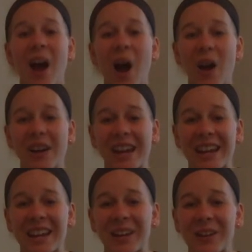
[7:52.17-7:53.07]
All right,
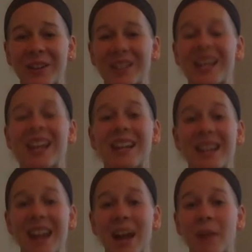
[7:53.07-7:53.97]
kiddos.
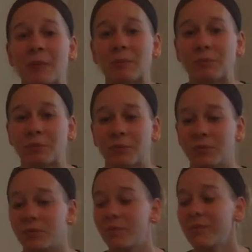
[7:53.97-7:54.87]
Now,
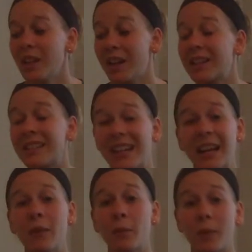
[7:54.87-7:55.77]

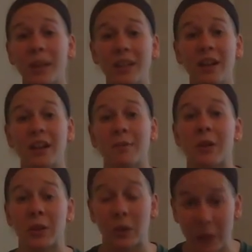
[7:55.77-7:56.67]
today we talked
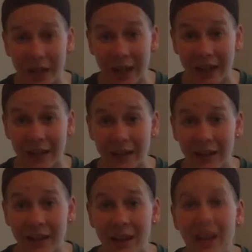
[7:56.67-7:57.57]
about the greeting,
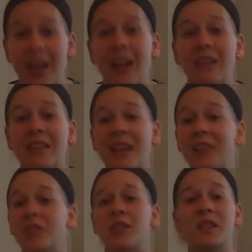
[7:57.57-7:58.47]
and
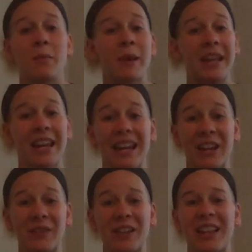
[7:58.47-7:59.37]
that's just the beginning
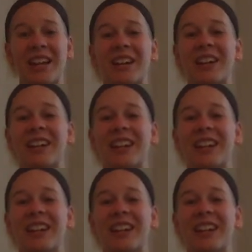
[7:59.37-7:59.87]
of the letter.